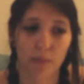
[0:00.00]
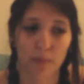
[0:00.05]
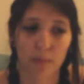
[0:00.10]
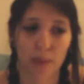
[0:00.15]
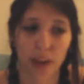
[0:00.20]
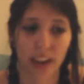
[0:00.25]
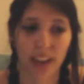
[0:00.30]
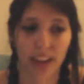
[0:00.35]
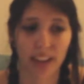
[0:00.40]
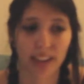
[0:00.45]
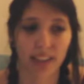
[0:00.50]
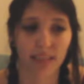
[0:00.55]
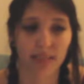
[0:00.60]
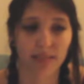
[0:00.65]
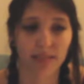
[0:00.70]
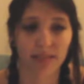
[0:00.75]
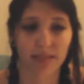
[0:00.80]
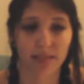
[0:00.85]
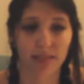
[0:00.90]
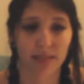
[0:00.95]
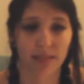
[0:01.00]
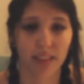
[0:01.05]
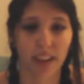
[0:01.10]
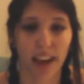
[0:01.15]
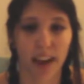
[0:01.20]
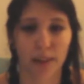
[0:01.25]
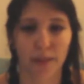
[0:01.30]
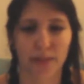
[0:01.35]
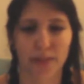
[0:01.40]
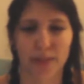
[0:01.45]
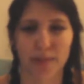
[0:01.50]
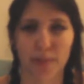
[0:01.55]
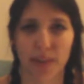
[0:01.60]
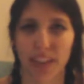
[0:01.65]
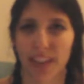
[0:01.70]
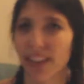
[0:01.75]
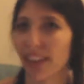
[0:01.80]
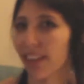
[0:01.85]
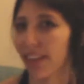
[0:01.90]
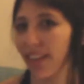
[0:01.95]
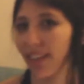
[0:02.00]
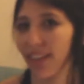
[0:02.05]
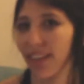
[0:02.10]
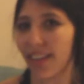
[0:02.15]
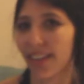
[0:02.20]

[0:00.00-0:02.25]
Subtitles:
made it out to be